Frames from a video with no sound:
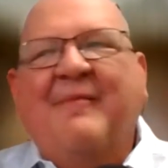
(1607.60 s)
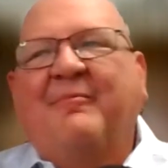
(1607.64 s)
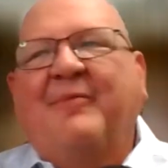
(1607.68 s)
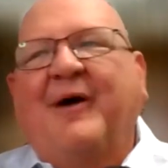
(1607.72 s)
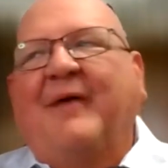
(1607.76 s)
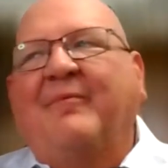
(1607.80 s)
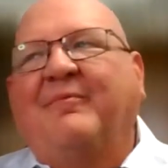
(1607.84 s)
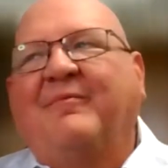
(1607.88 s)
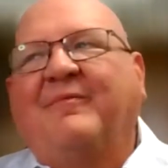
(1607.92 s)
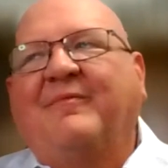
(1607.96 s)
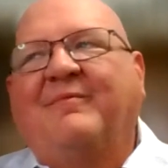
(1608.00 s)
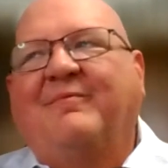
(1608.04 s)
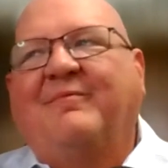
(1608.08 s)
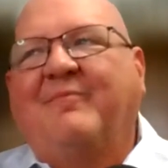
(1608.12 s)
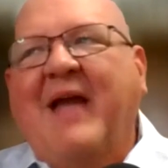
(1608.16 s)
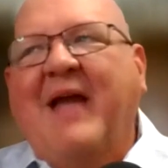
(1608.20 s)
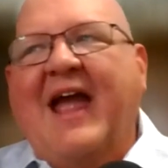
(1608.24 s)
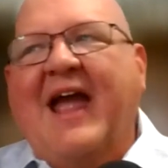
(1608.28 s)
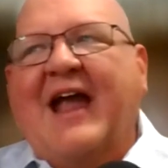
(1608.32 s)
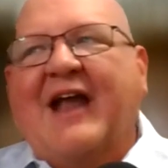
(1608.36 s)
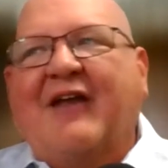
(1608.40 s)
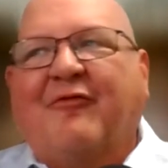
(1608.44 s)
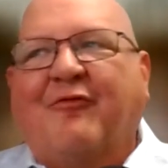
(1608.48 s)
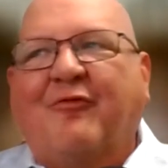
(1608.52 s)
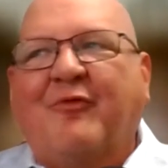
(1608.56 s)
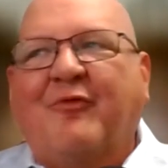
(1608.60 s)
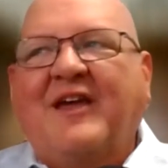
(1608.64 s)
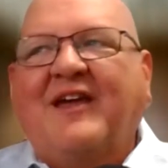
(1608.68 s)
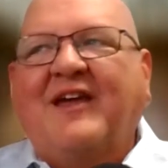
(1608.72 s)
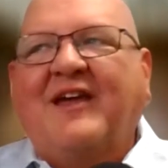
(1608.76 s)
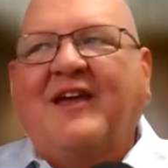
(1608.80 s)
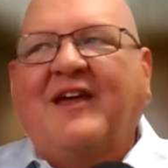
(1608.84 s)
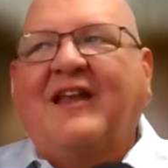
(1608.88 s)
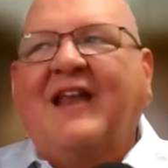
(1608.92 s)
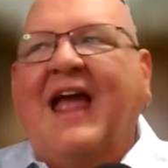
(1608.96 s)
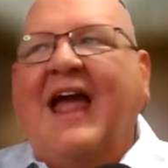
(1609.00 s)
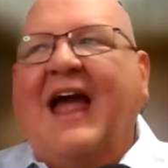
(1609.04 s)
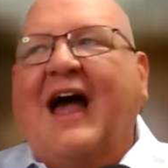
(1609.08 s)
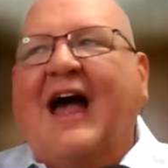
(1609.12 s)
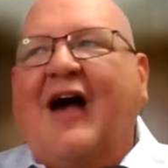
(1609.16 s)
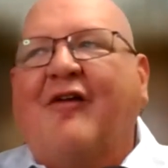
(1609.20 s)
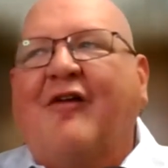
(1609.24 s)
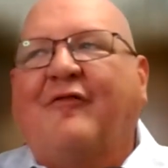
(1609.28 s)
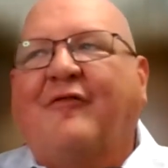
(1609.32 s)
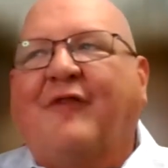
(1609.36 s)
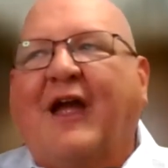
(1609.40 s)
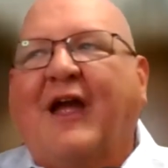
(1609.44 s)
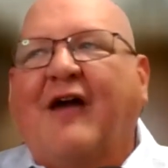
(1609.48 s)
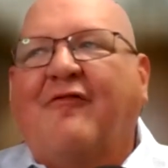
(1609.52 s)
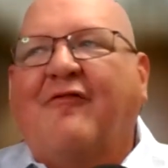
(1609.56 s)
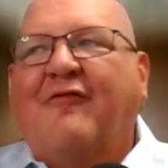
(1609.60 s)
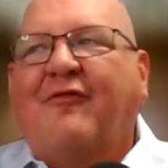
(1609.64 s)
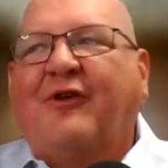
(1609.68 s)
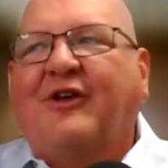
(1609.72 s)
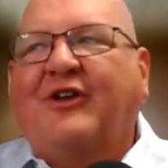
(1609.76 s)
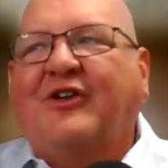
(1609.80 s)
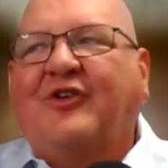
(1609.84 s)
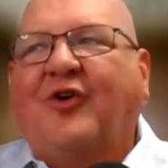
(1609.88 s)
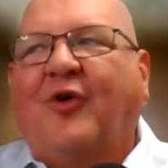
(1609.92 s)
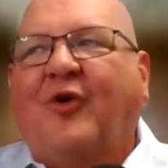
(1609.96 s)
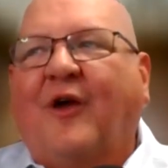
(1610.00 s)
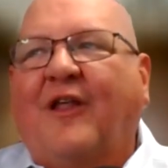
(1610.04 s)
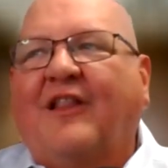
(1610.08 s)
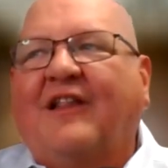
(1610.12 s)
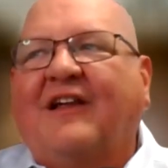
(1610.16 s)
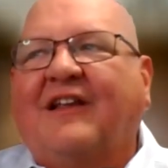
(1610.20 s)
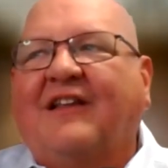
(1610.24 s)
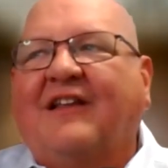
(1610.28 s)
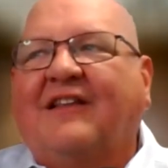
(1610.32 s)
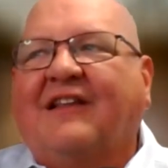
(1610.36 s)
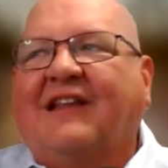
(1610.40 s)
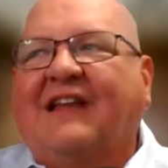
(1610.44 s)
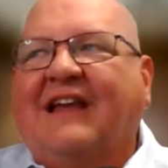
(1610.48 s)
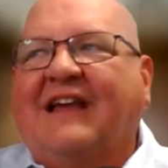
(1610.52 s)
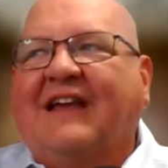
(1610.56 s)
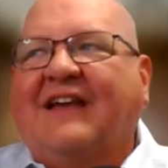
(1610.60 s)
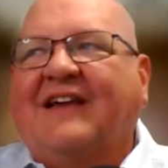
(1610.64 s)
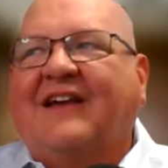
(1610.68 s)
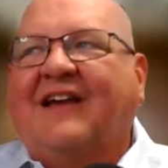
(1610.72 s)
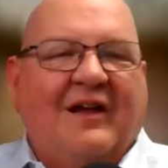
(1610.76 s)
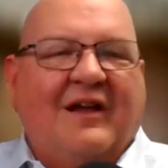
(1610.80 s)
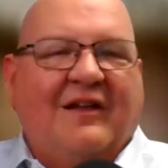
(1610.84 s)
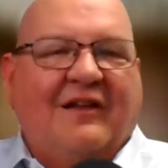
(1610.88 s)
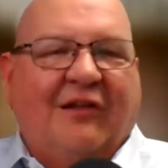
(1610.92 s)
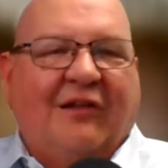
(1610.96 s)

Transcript: But man, if we can have every toilet leak